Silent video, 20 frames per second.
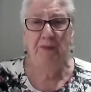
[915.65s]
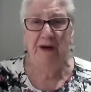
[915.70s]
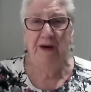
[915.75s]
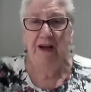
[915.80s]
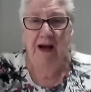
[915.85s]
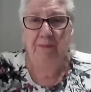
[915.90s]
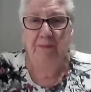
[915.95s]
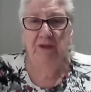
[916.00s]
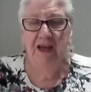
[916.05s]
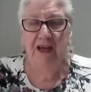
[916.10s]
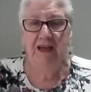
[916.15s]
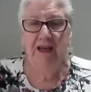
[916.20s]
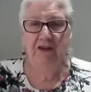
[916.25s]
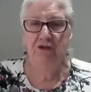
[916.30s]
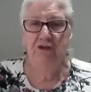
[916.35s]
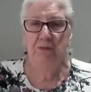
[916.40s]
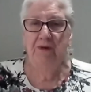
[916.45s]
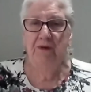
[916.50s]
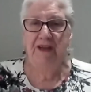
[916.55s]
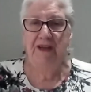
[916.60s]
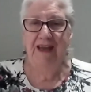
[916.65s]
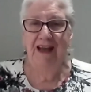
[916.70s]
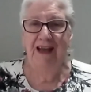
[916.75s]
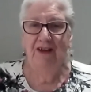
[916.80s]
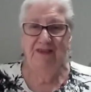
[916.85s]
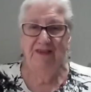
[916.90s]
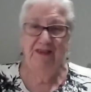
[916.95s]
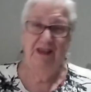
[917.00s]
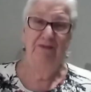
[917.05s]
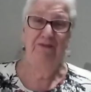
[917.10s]
But I'm like everybody
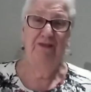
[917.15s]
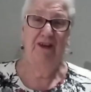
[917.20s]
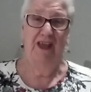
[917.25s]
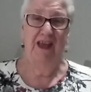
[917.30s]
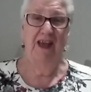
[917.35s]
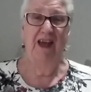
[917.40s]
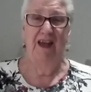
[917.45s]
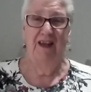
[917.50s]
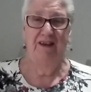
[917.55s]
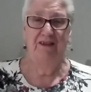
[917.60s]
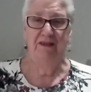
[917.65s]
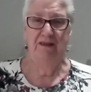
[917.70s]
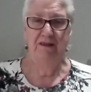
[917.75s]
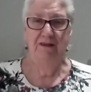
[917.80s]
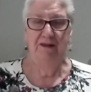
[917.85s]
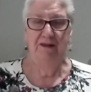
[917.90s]
else. I forget.